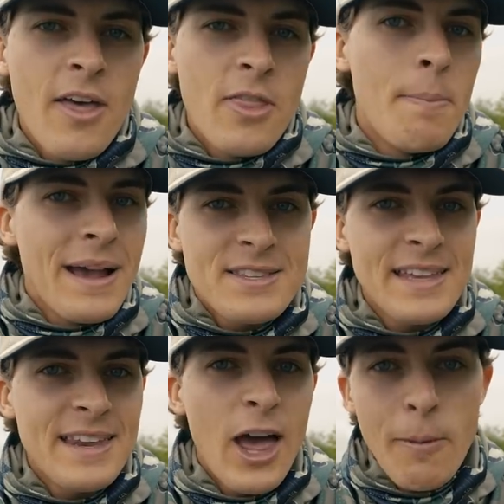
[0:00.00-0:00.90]
the best
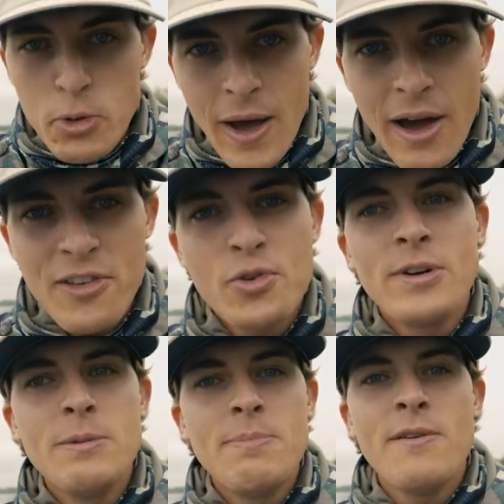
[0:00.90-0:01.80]
thing to help you out is
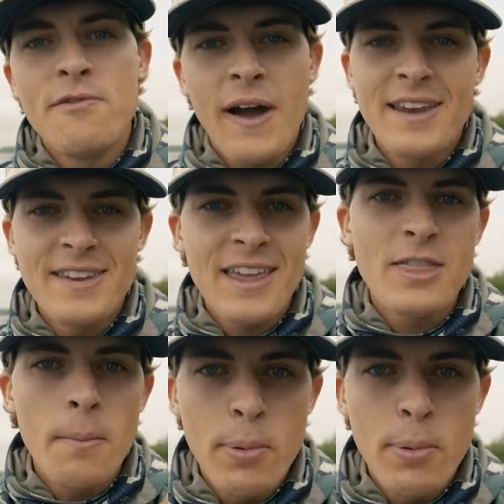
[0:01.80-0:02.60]
going to be finding the